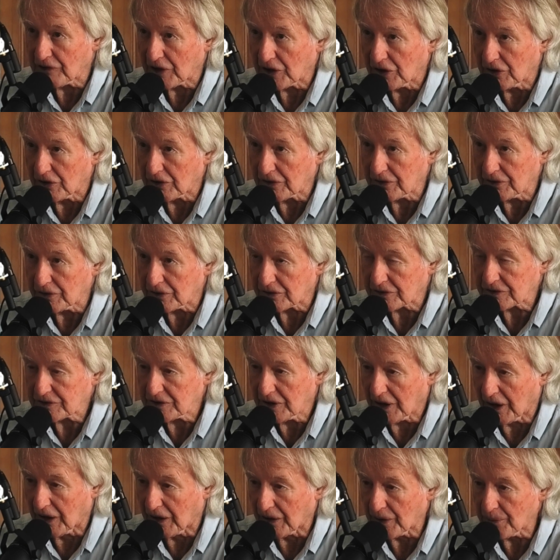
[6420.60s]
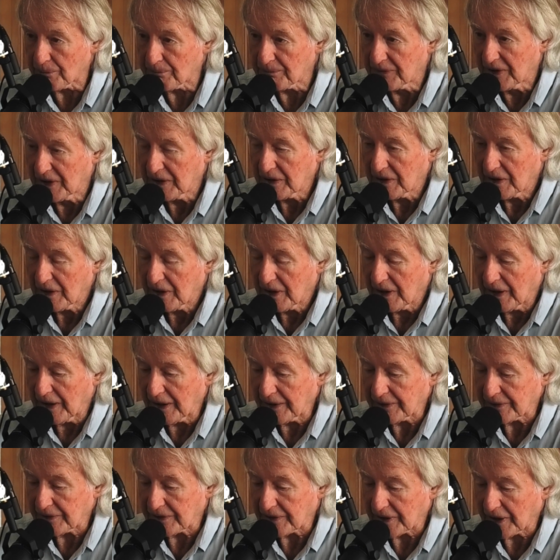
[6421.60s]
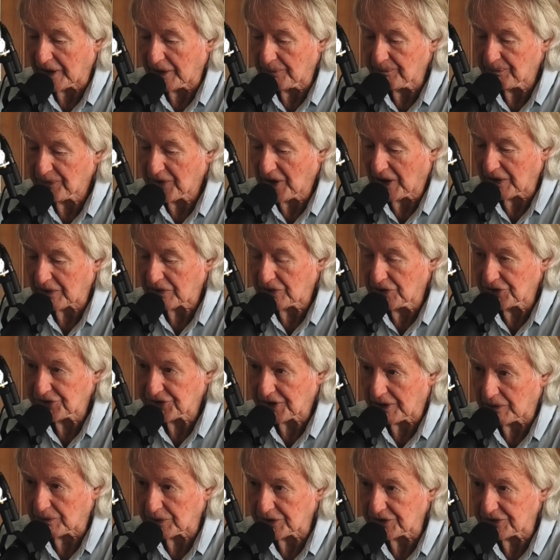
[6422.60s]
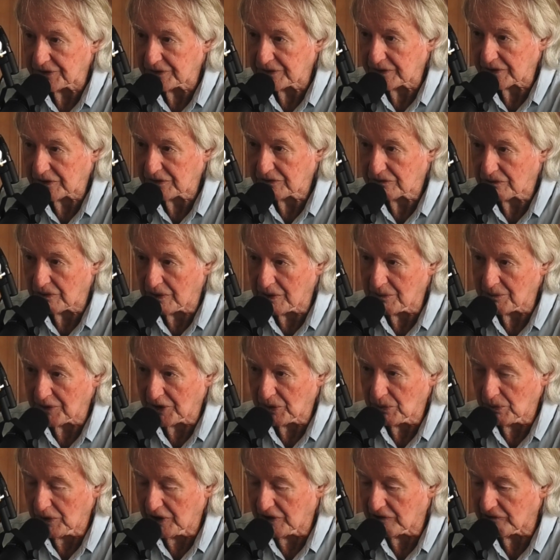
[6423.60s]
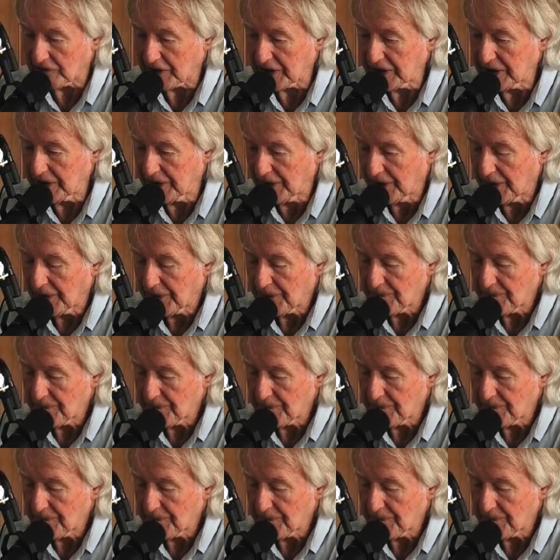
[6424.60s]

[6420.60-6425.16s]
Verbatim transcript: a long, long time, and um, of course, I was extremely weary